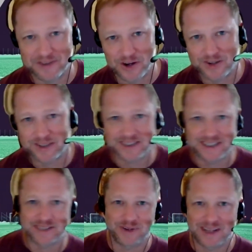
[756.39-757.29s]
of it all, because
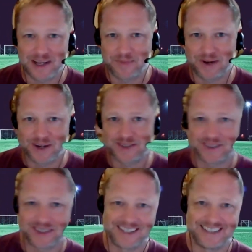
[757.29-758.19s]
that's what a lot of parents
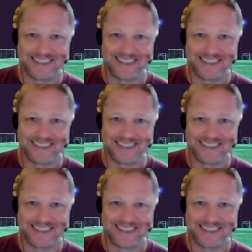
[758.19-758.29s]
are uh,